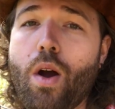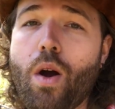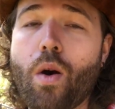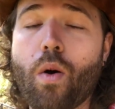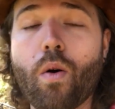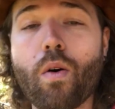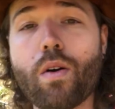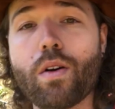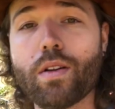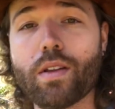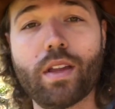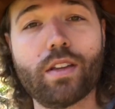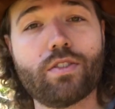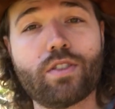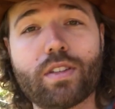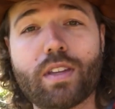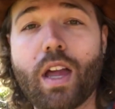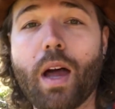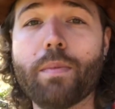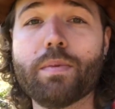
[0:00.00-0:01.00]
or that
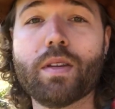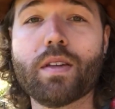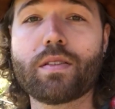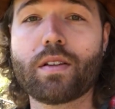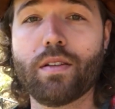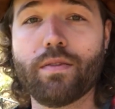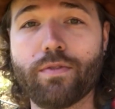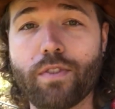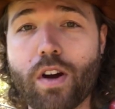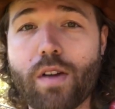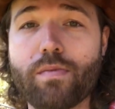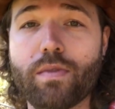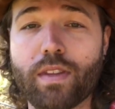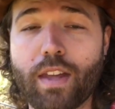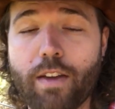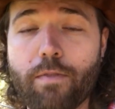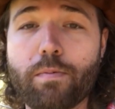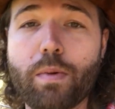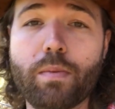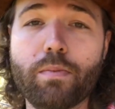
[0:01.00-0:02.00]
just helps us confirm that
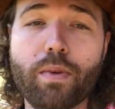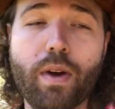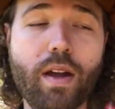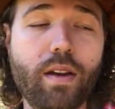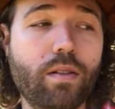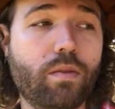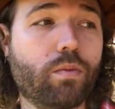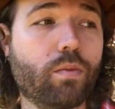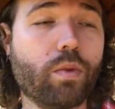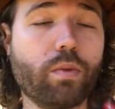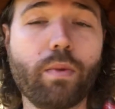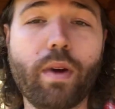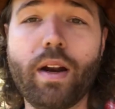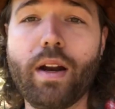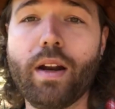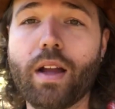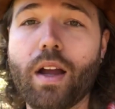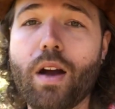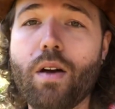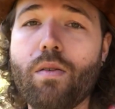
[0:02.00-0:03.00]
they've been bred and we're ready
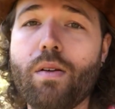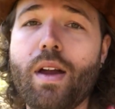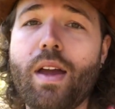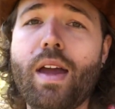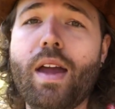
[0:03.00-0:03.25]
to go.